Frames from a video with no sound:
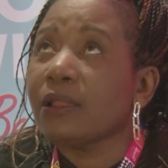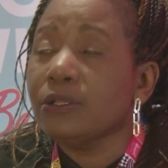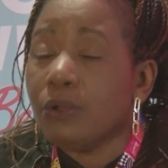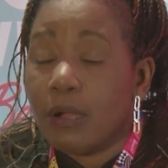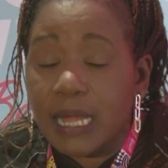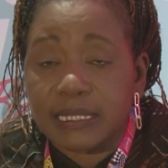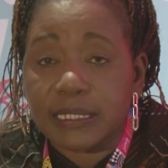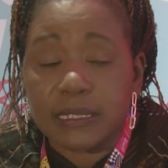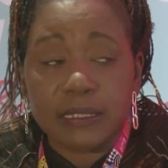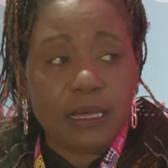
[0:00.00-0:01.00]

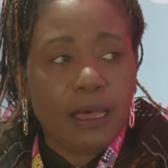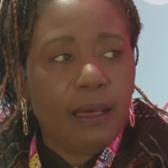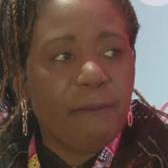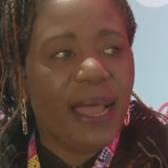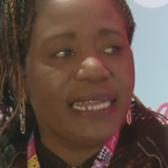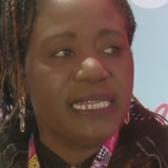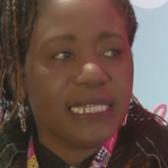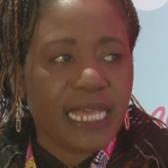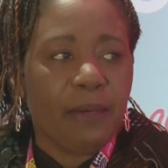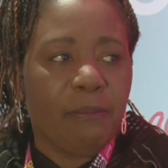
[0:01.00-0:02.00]
August. By
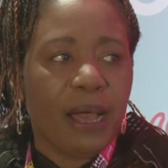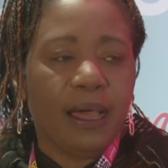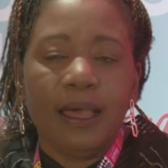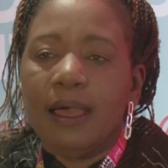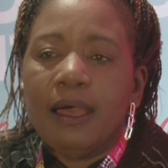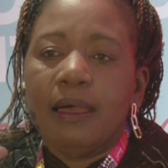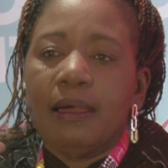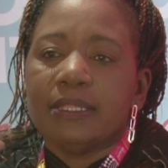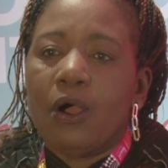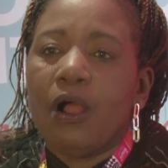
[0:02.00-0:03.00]
December,
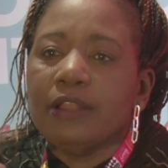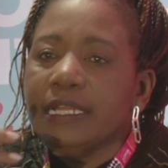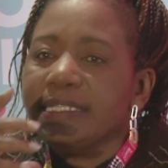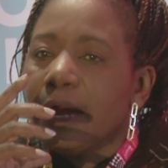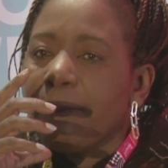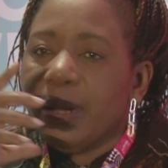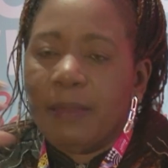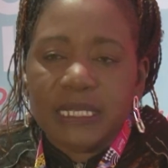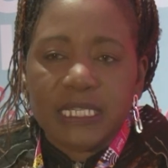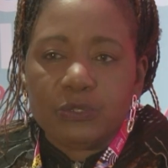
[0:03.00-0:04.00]
all the dark
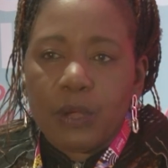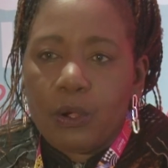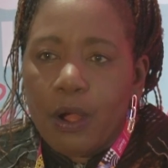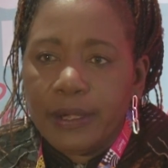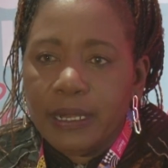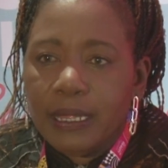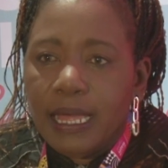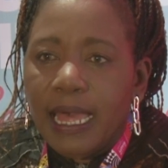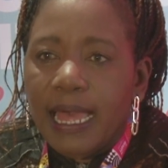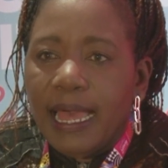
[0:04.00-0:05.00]
blemishes were gone.
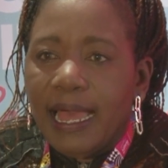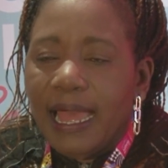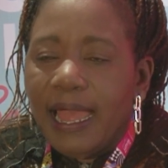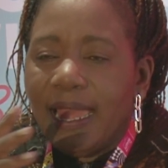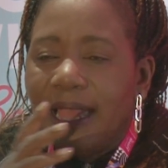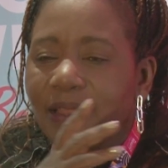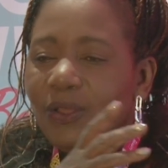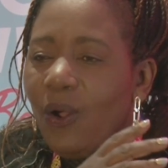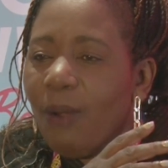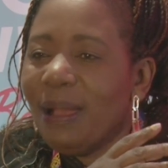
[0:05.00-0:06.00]

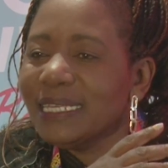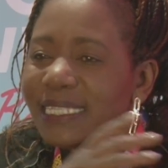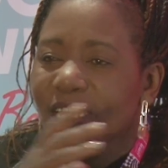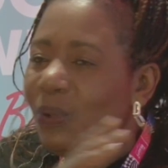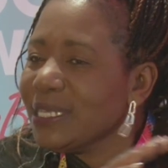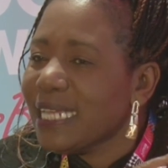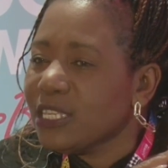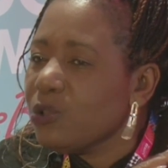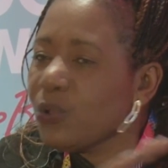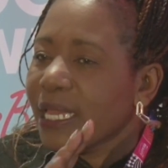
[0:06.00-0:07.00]
No, my skin was
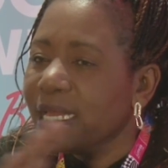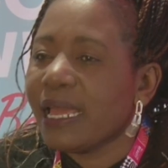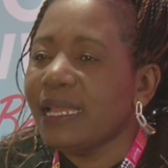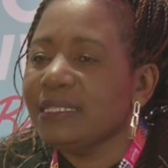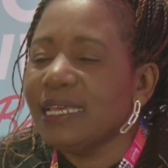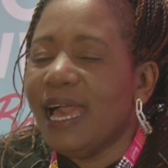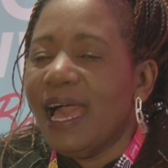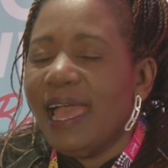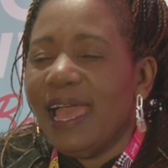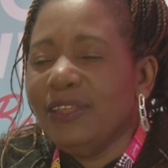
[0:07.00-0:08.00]
just looking great.
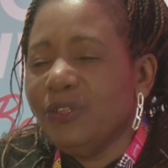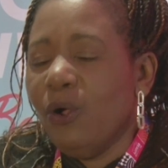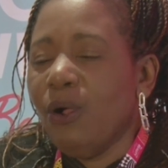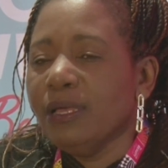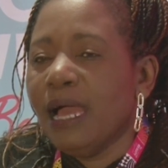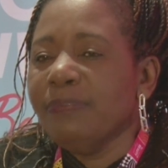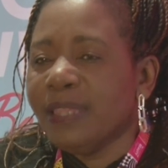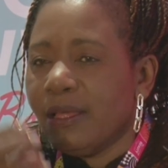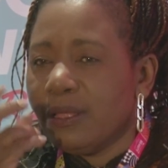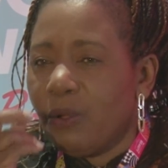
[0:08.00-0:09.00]
And you know, I'm
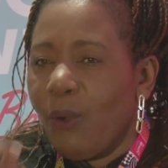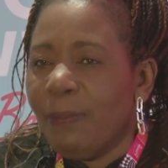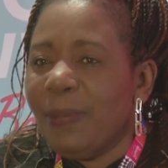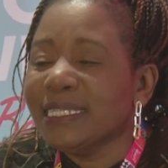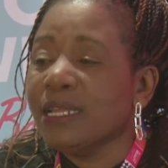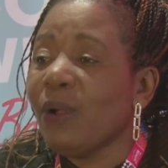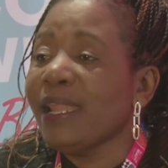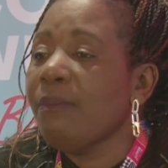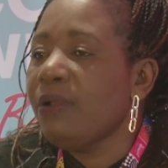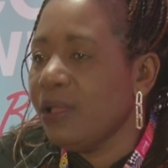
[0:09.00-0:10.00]
the one person,
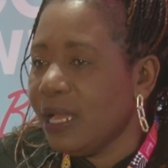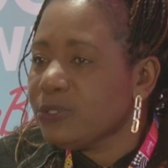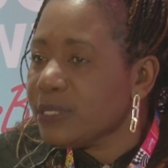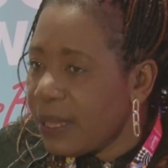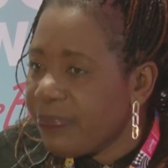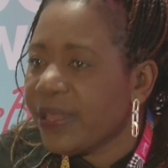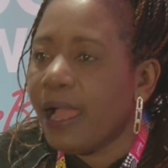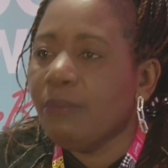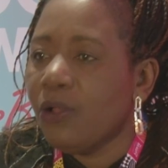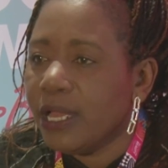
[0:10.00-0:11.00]
when I'm loyal to something,
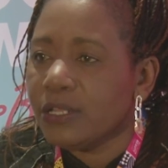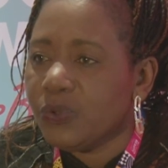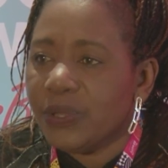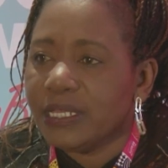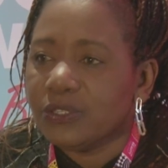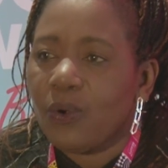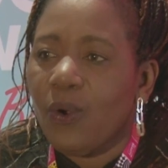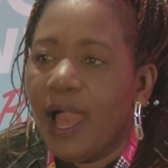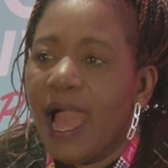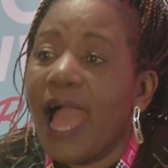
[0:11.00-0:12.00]
I'm loyal to it.
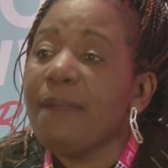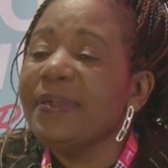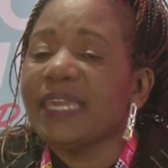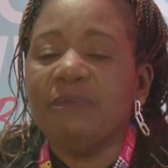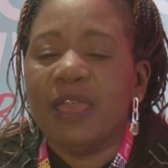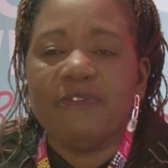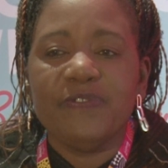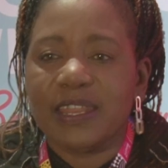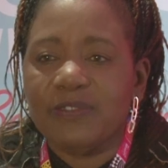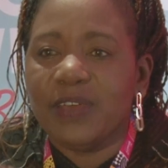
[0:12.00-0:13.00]
So I became a
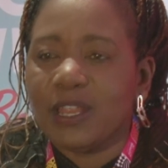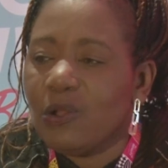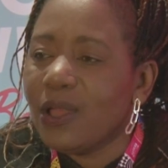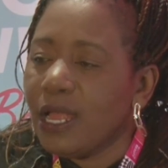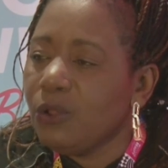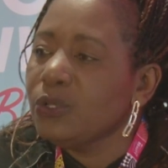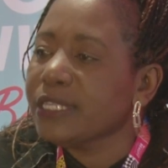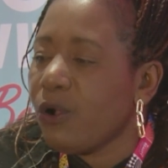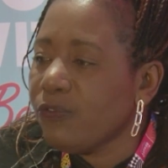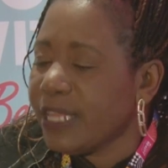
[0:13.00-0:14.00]
very, very loyal
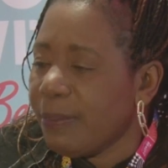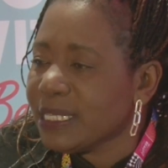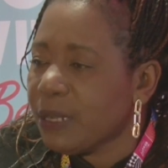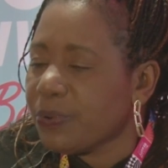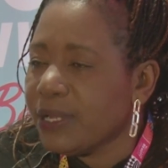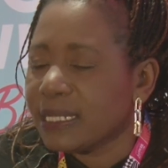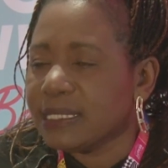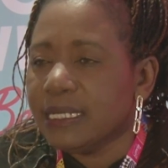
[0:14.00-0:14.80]
user of Dermacell products.